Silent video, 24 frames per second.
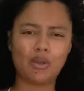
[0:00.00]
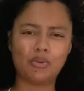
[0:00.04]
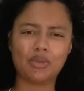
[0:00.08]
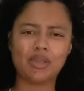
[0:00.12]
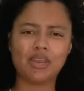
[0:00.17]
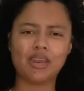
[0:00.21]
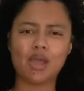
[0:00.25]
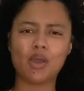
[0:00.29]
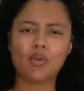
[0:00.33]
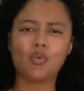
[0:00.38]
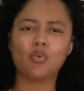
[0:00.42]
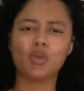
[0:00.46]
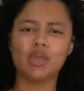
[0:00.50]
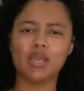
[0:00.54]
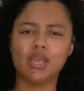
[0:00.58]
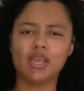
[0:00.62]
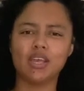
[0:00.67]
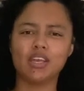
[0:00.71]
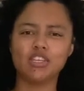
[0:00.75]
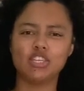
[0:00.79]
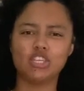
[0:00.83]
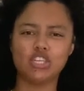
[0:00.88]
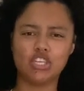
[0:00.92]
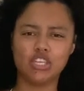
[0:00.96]
can I
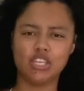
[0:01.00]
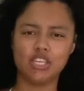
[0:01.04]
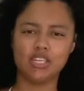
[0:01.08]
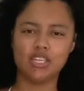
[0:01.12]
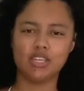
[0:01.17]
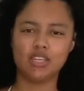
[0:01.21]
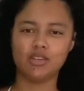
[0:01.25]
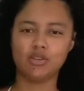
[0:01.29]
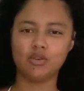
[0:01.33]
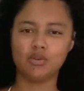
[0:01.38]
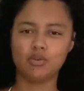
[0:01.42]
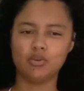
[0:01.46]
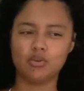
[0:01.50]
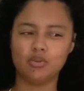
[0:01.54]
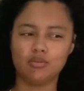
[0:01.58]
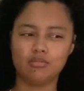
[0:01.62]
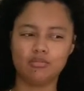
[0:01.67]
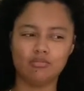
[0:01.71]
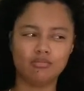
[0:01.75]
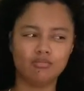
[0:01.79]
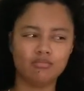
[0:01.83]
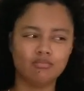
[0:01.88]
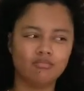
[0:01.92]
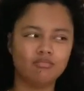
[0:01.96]
wear a jean
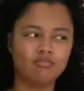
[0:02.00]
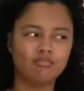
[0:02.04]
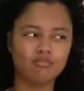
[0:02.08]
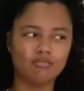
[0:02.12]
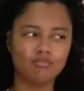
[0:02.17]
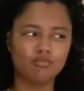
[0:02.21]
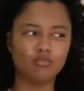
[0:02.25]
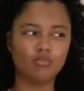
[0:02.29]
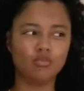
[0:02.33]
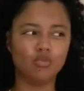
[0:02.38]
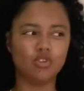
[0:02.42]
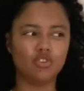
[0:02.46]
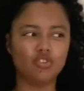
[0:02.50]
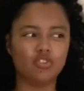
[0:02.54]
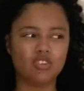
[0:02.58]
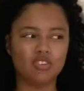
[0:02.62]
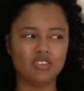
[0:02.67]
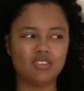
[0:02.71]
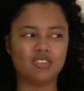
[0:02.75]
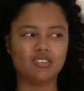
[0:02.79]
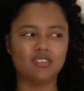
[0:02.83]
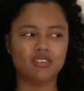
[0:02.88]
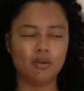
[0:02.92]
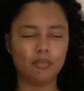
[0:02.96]
which the
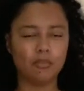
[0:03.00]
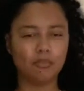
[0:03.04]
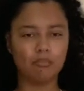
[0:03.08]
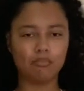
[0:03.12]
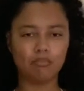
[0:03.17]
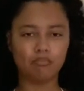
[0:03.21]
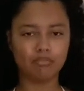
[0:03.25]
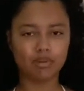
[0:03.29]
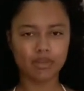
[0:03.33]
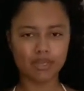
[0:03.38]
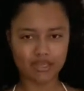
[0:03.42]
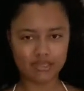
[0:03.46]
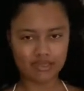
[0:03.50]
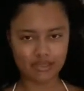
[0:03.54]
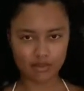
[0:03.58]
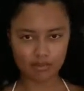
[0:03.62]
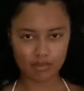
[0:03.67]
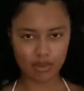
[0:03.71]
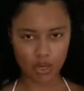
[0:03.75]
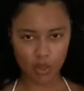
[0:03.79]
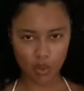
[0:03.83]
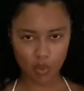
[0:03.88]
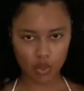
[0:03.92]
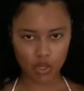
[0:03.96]
zip is
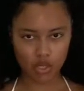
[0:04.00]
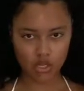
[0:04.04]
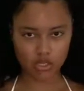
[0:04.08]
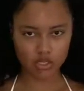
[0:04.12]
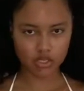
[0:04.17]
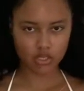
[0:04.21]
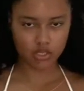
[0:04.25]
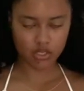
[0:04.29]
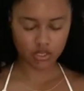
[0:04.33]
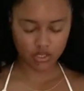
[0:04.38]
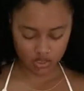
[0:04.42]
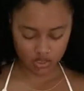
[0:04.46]
broken?